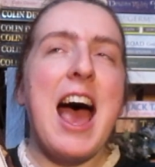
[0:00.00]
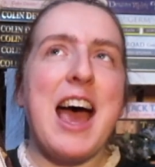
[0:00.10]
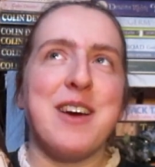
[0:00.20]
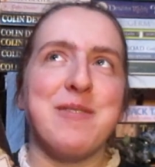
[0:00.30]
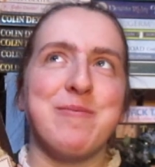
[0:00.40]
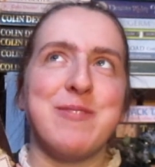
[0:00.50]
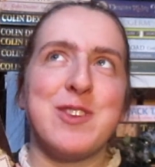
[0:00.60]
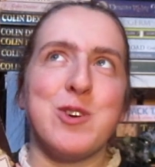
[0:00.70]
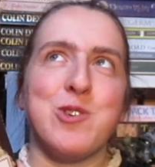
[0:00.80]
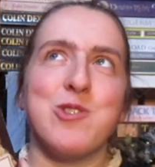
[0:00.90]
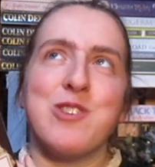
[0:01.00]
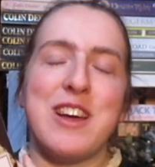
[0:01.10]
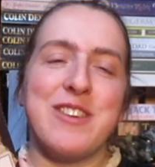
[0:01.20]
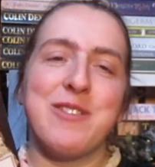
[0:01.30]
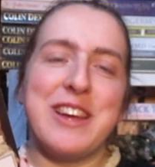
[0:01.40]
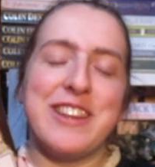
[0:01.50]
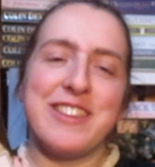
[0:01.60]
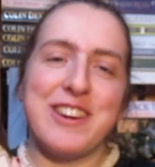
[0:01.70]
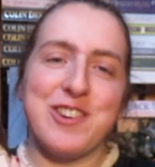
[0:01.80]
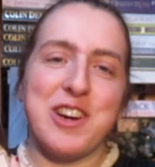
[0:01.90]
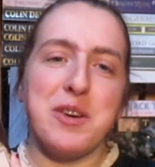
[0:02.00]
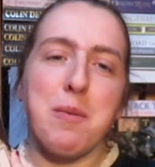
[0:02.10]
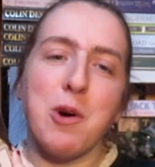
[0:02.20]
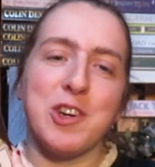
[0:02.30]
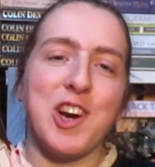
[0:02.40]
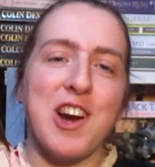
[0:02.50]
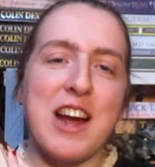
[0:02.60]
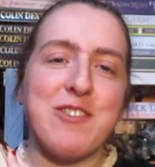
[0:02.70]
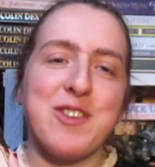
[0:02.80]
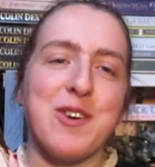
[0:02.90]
And the way that they're trying to push her out.